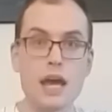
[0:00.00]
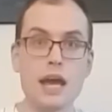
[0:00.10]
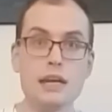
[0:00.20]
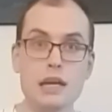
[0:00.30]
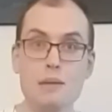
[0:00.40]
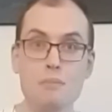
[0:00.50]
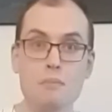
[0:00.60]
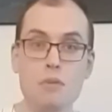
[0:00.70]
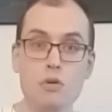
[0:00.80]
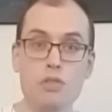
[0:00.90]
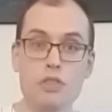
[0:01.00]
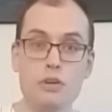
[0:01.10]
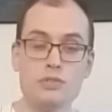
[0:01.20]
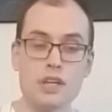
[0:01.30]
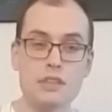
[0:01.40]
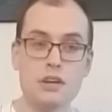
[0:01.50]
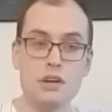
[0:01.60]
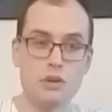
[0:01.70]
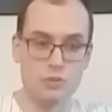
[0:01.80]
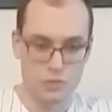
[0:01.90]
And yep, both of those on the
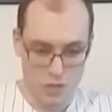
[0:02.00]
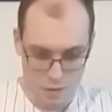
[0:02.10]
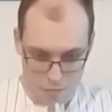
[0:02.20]
nose.